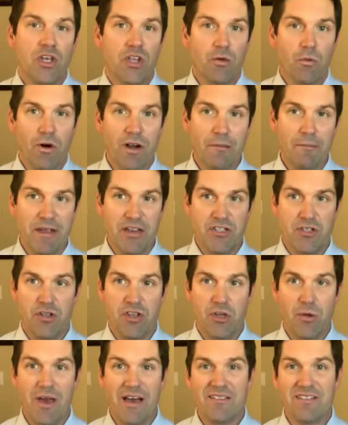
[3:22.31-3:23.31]
You want to make
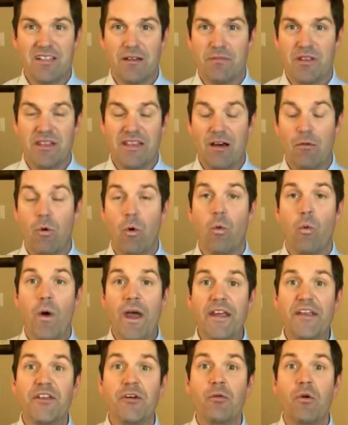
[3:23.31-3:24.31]
sure that you have something that will
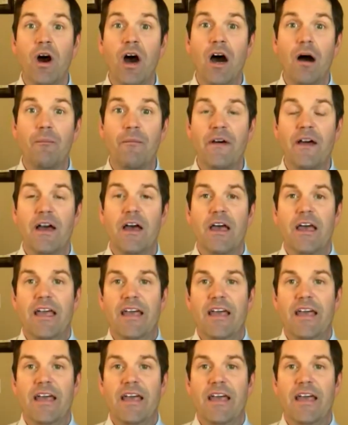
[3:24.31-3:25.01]
wake you up